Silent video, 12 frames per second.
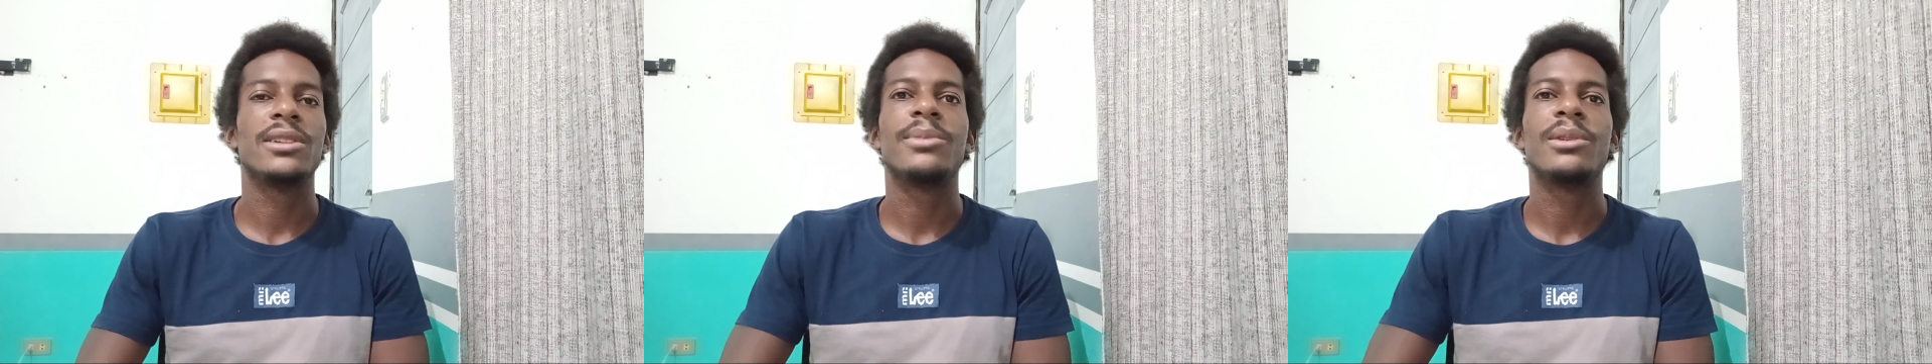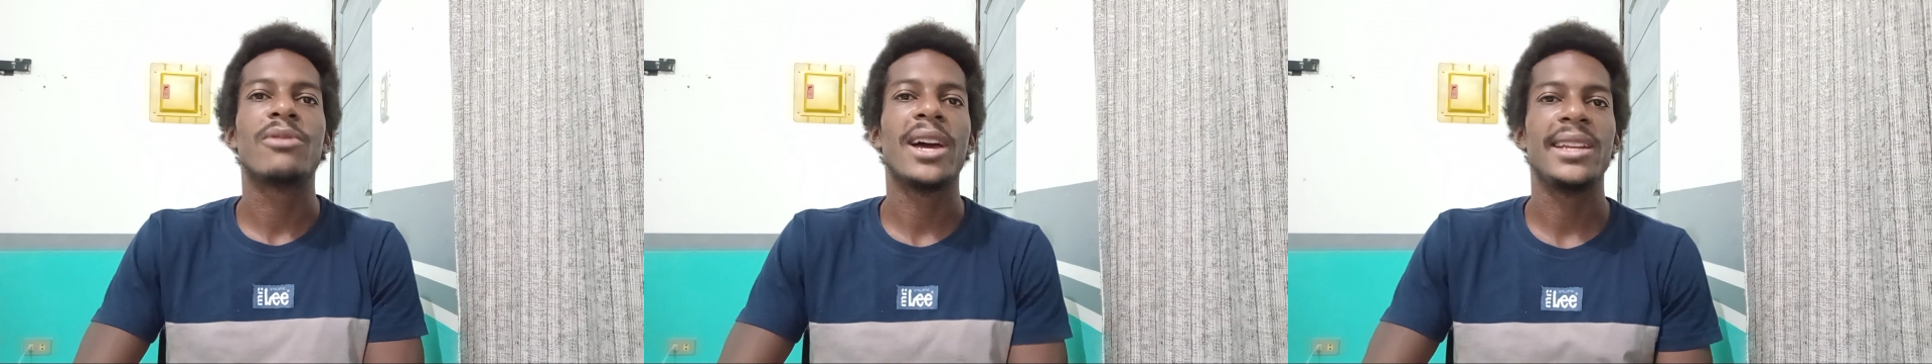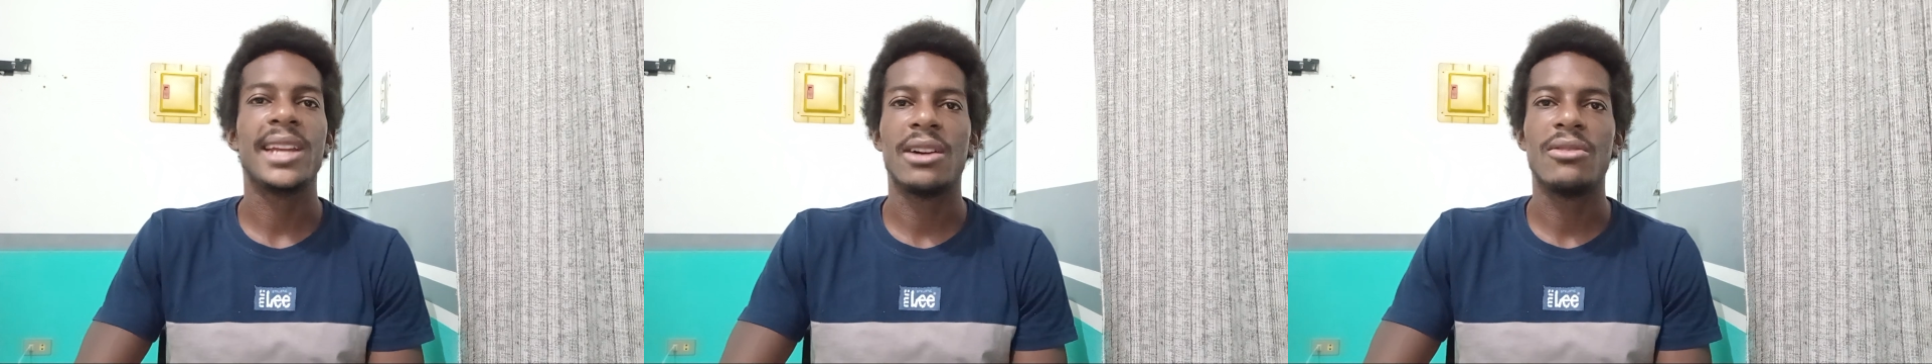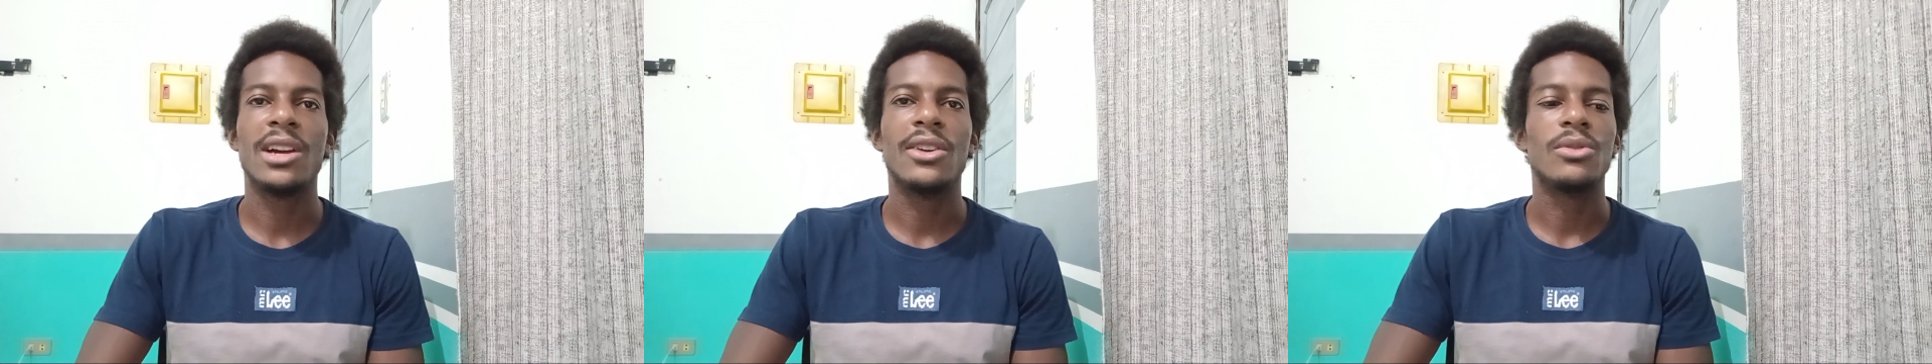But right now,
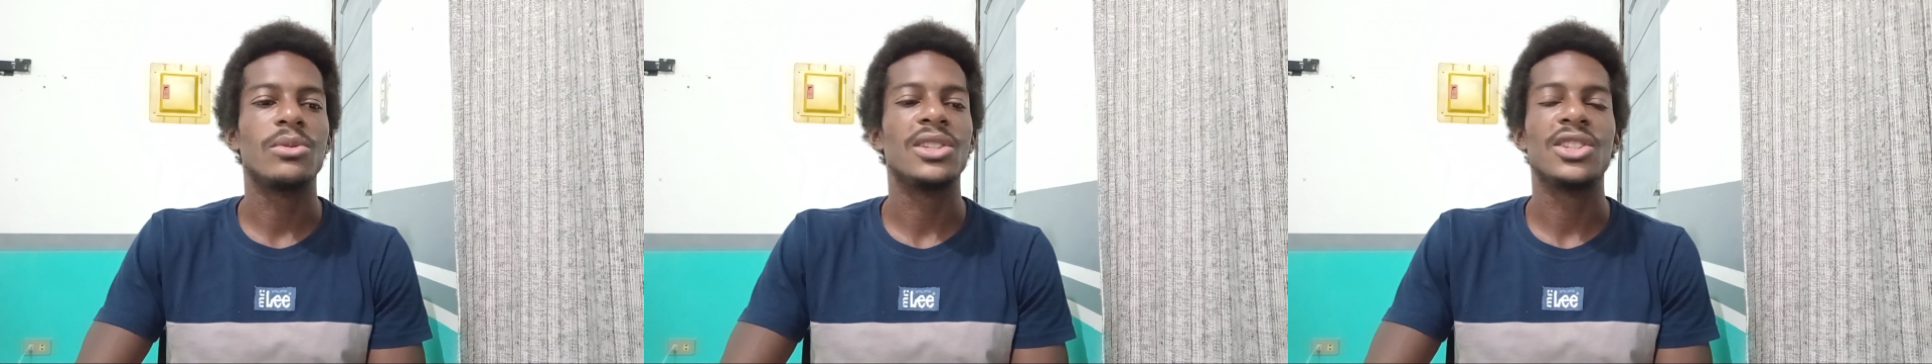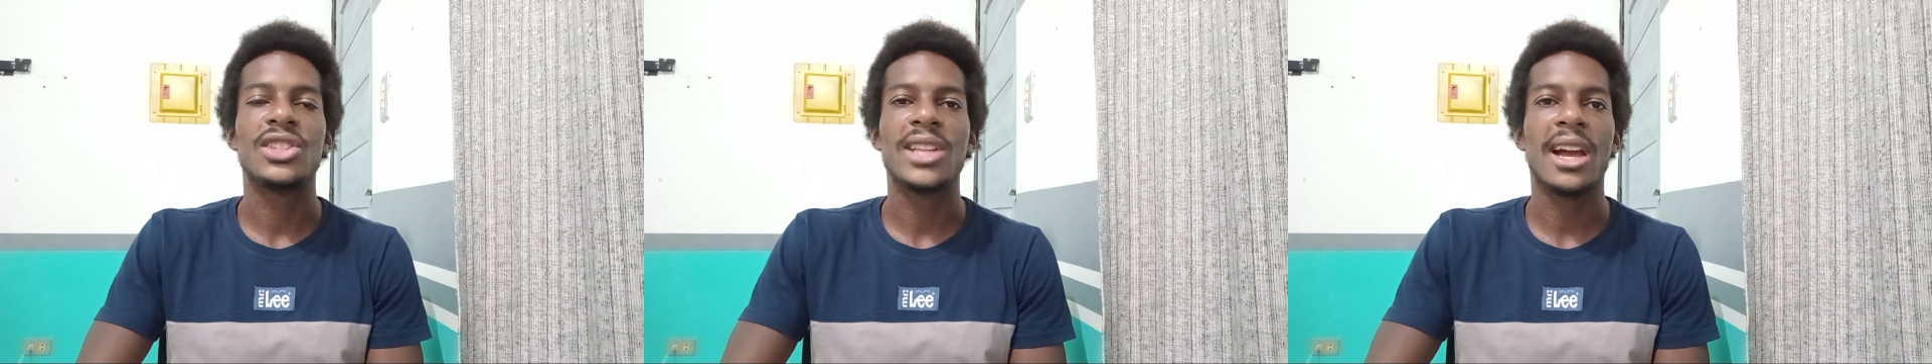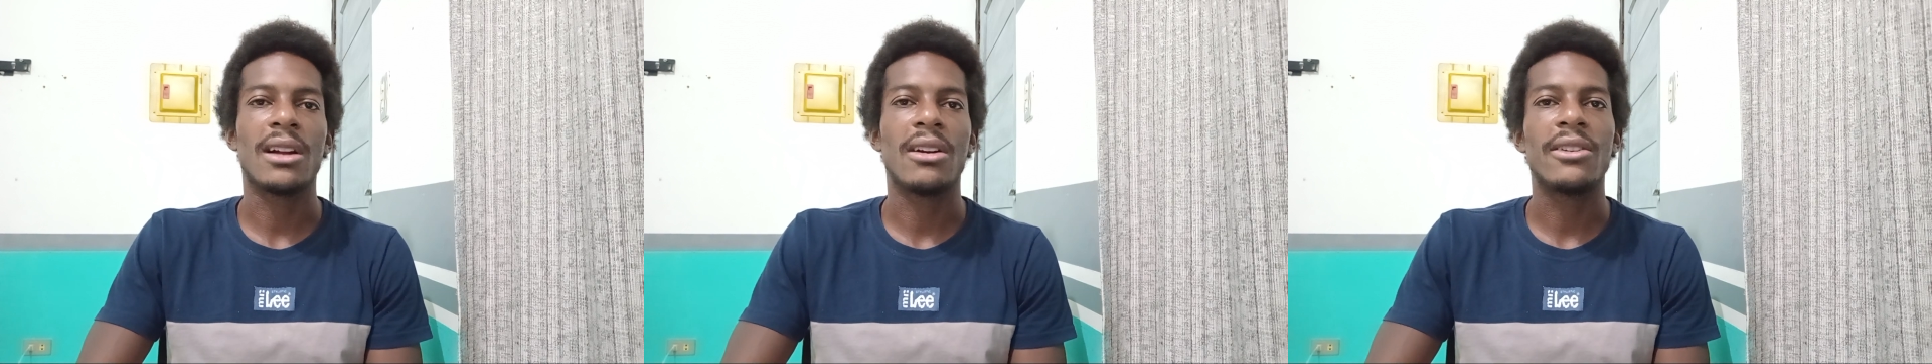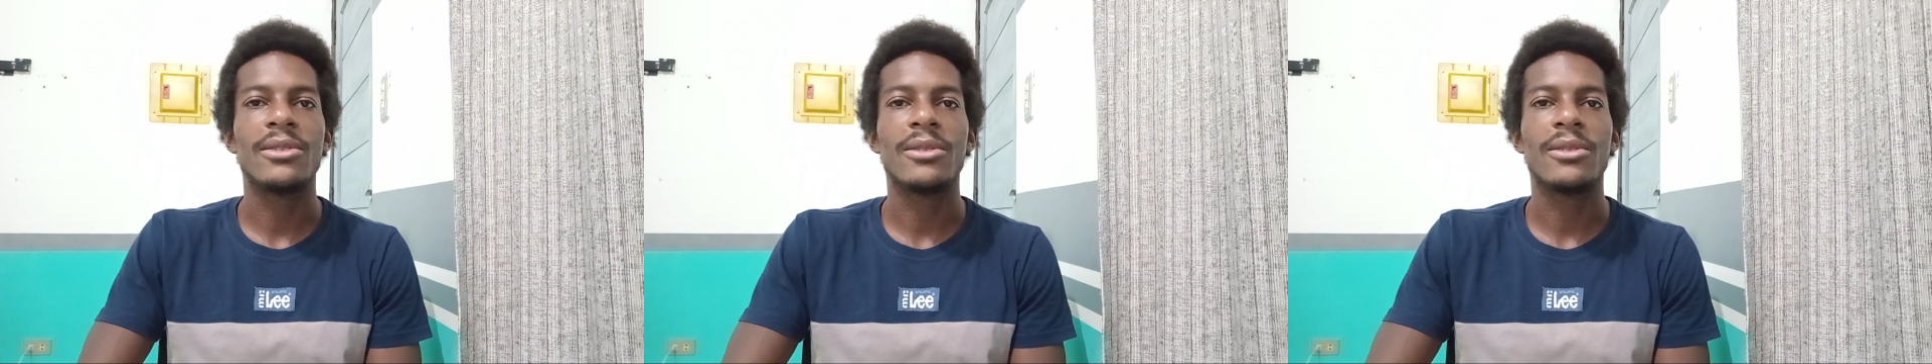no. We just stack hard